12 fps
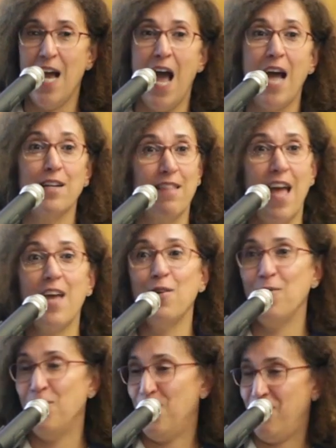And they
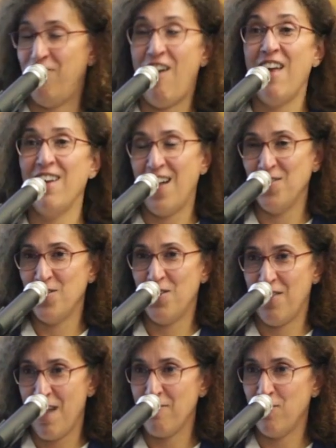fell under
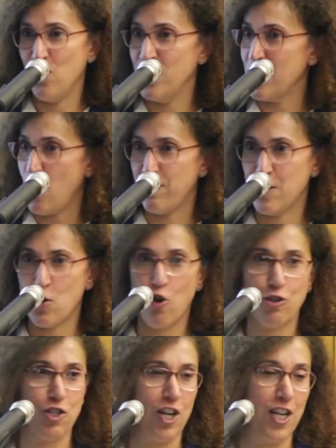the influence of
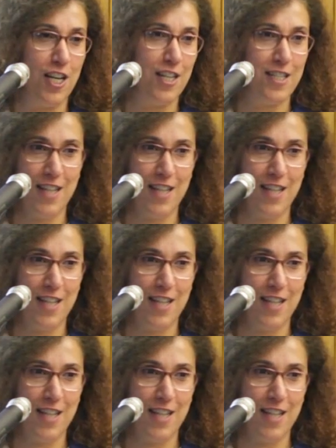socialist